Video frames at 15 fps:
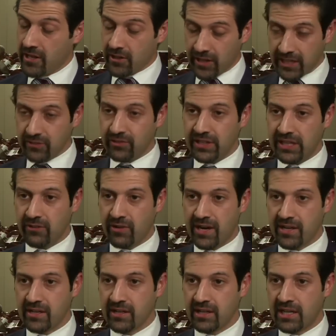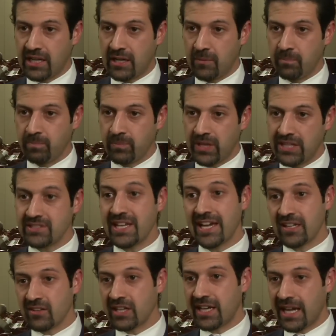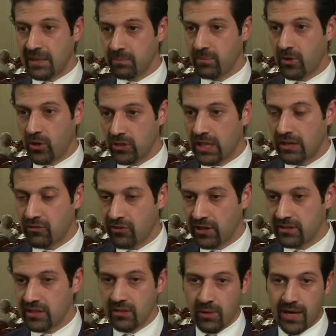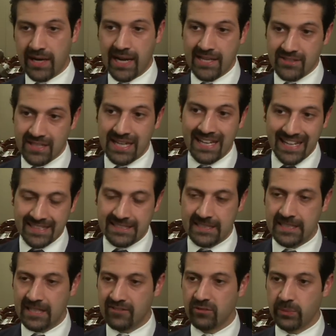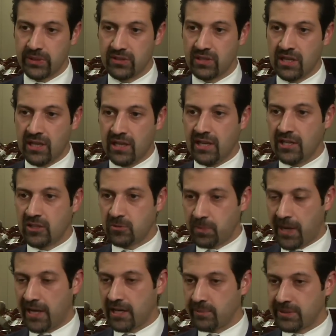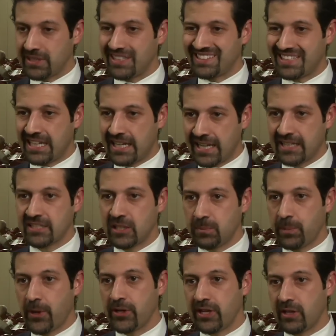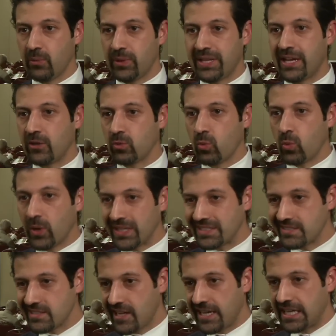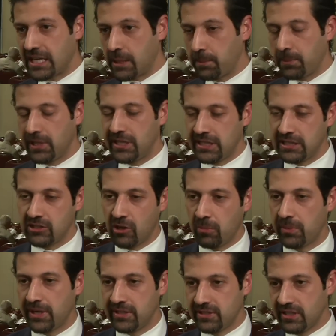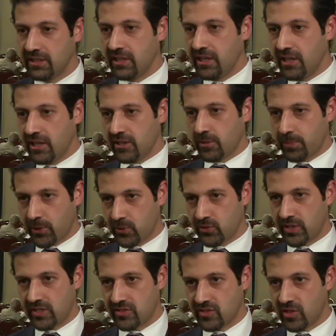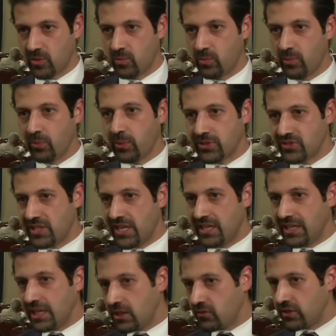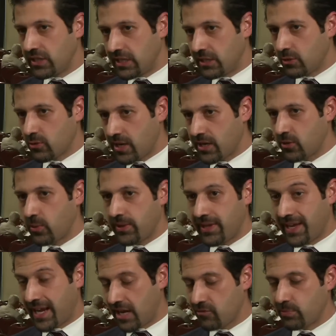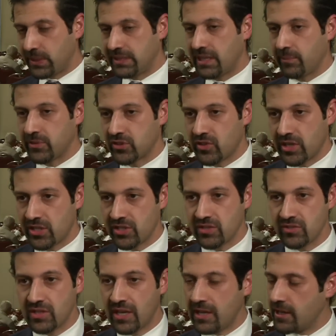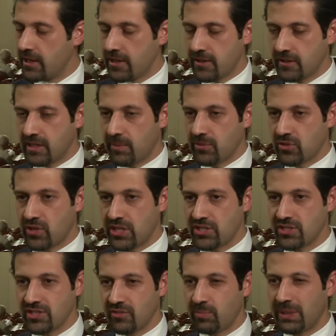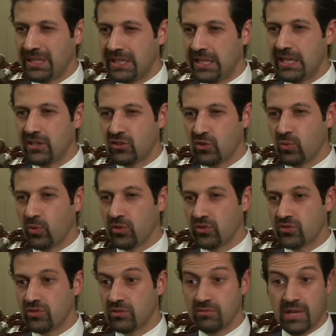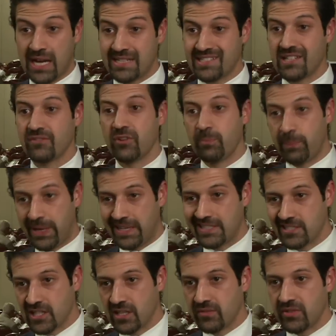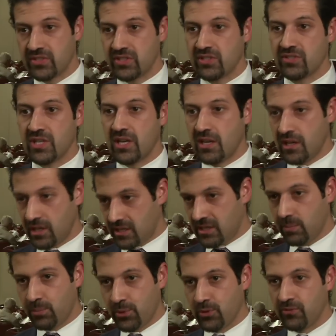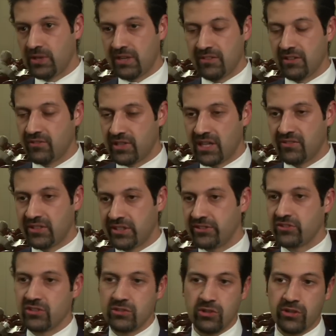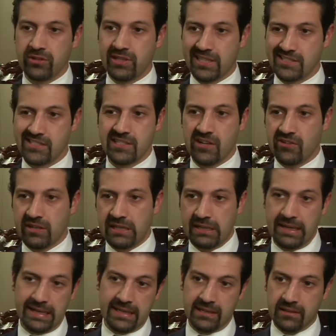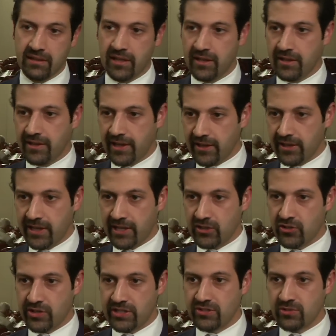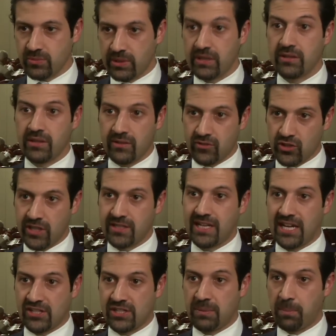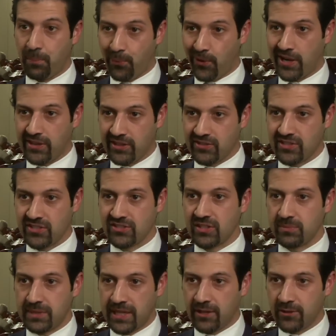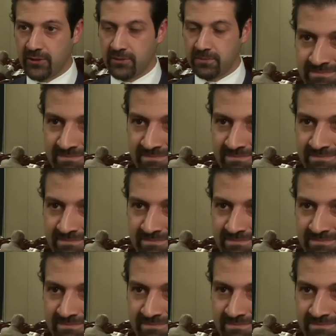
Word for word: Thankfully, Iraq um, is ahead of the game on that front. Iraq has an elected government. Its parliament is an elected body without one side completely dominating the process. So we're seeing, even in Iraq where there have been demonstrations, the demonstrations have been geared towards asking for better services and improved level of governance, not necessarily like in other countries where they've tried to actually bring the system down.